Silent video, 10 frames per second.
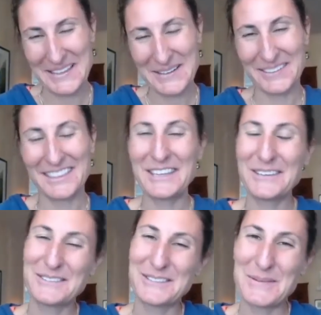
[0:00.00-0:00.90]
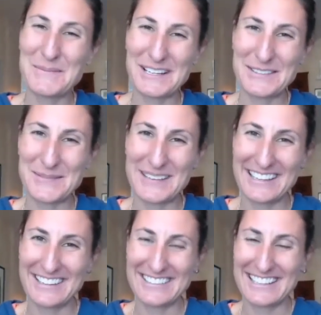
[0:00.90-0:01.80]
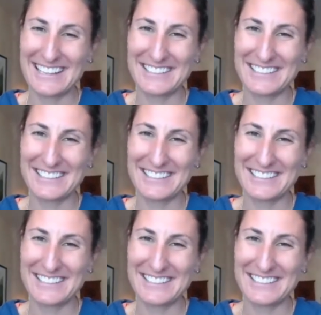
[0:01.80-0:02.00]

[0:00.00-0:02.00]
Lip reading: Well, thank you so much for being here today,